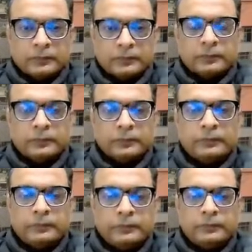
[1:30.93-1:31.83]

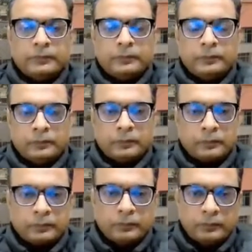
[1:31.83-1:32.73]

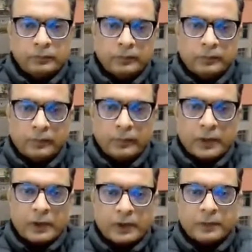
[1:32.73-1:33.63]

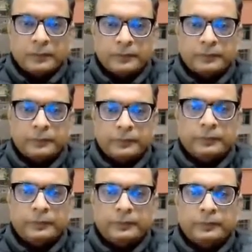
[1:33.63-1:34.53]

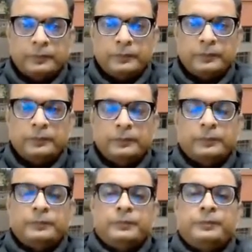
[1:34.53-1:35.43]

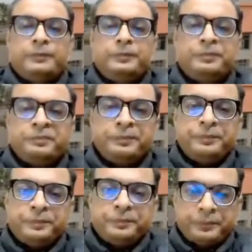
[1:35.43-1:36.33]

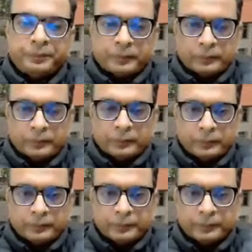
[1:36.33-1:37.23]

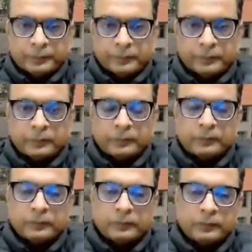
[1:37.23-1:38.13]

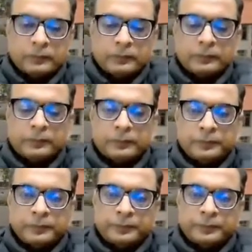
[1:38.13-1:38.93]
No words are spoken by the person on screen.